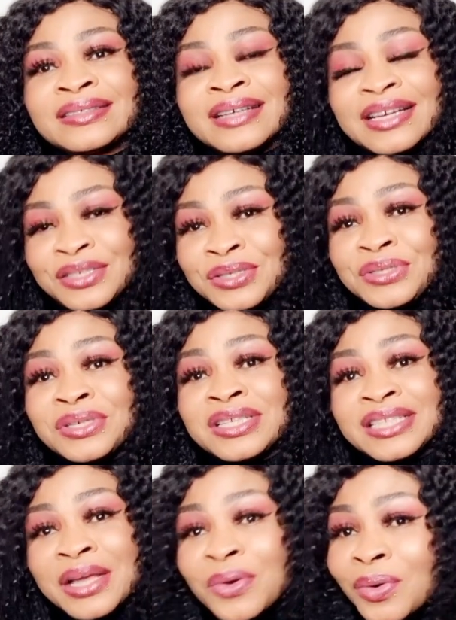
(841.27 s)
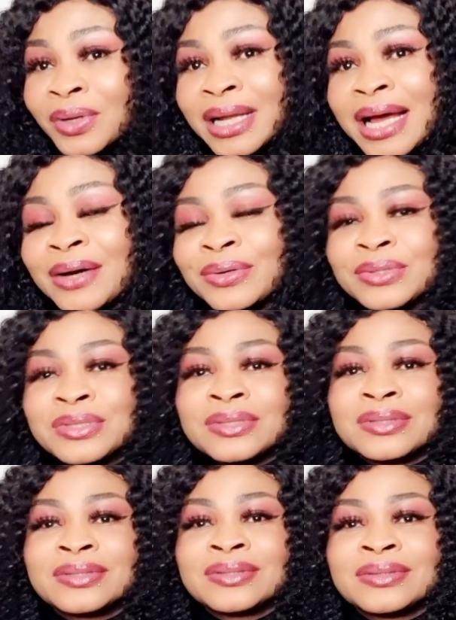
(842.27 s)
I should just take one out.
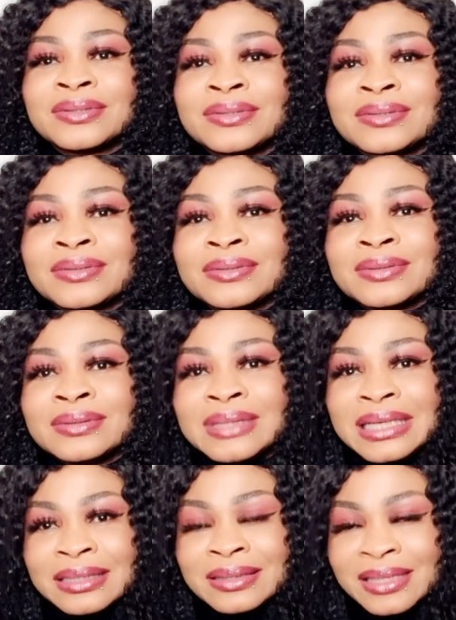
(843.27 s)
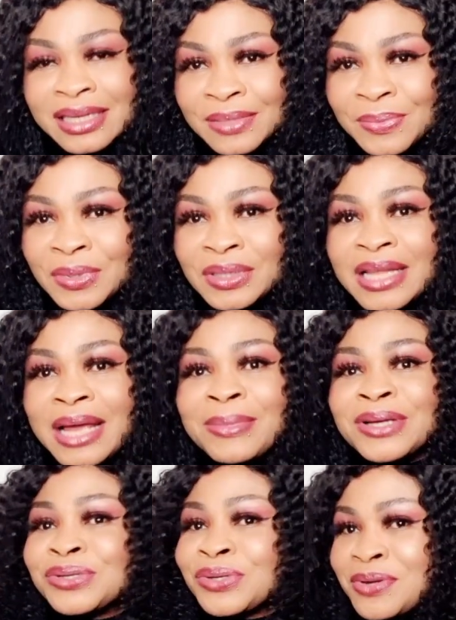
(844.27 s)
That's 6 months time
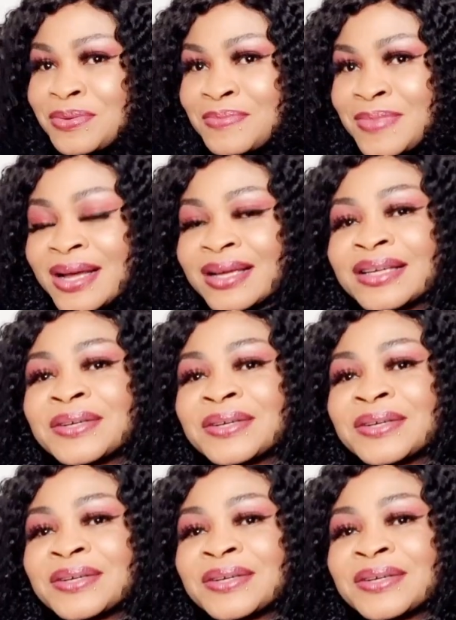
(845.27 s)
I should come back.